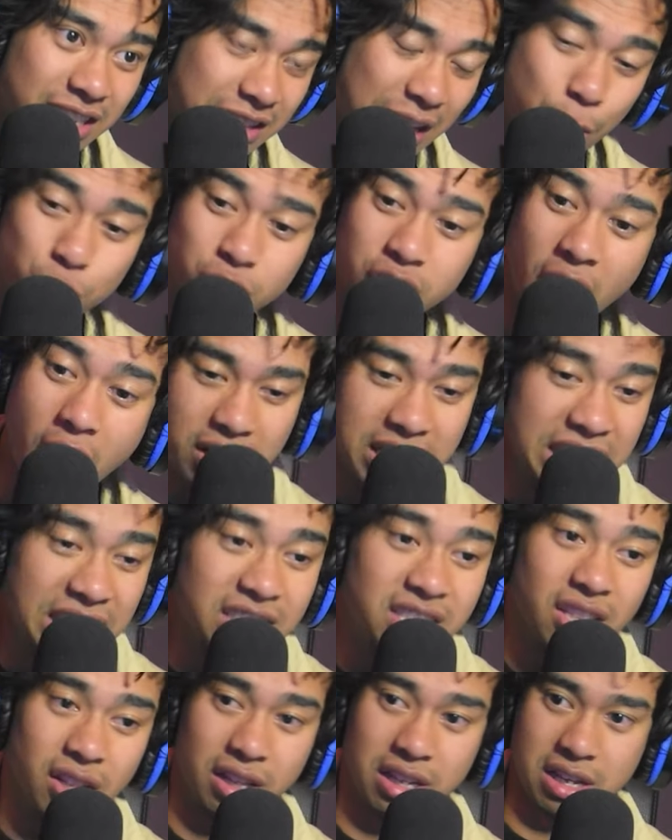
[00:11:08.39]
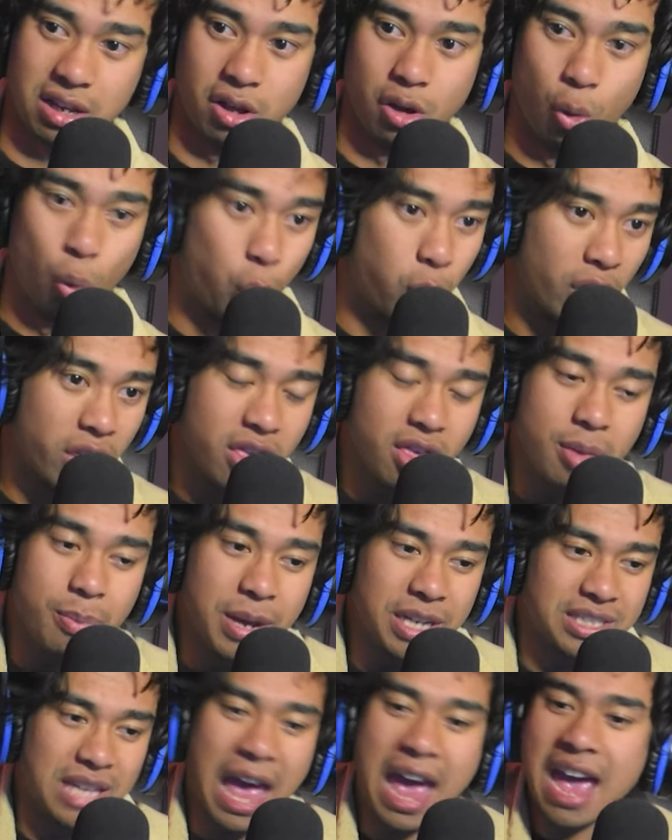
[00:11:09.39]
That was easily one of the
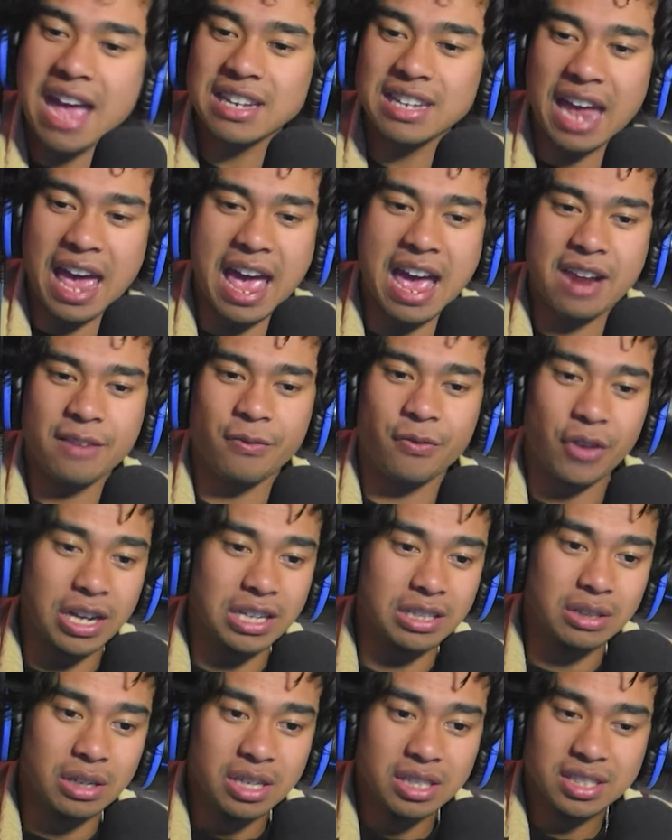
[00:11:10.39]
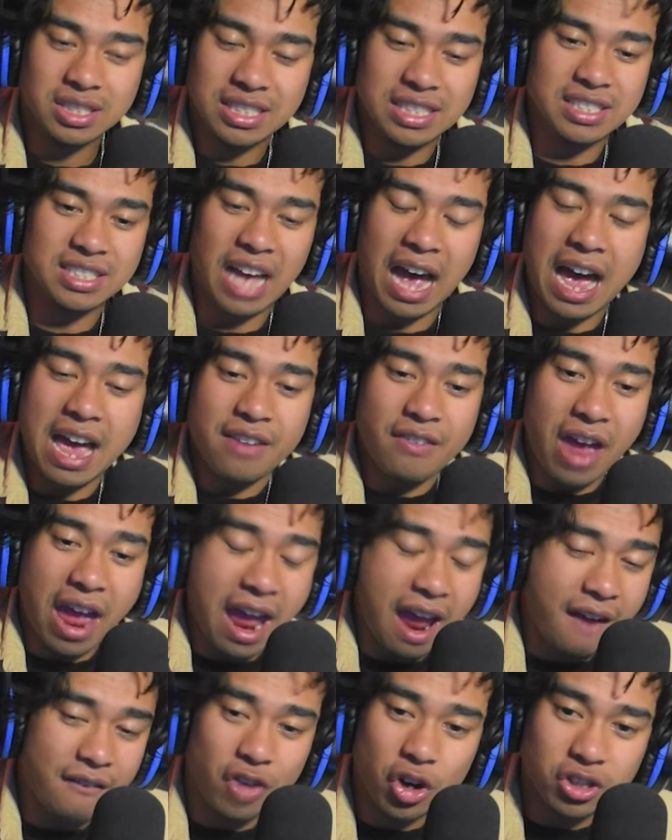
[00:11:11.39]
best hand-to-hand fight scenes I've
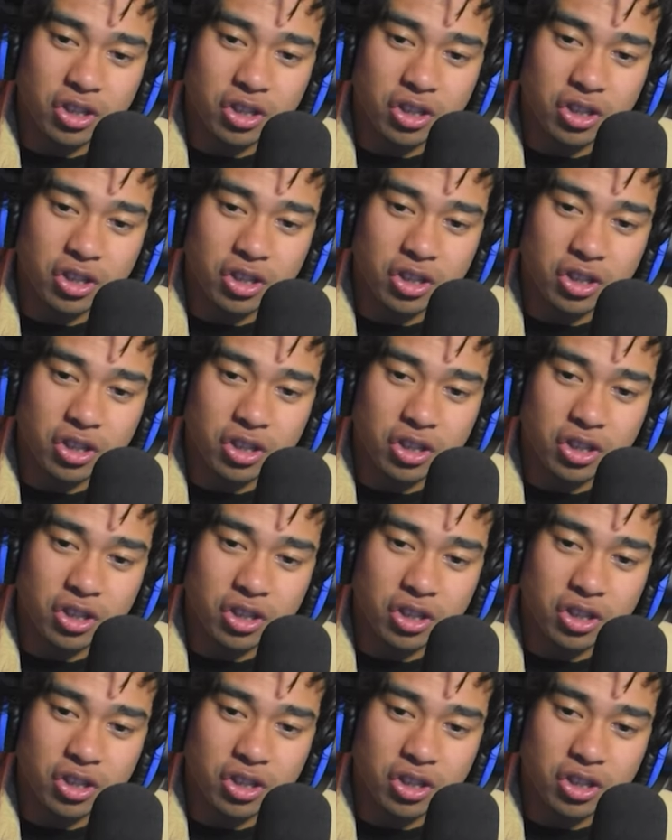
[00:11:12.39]
ever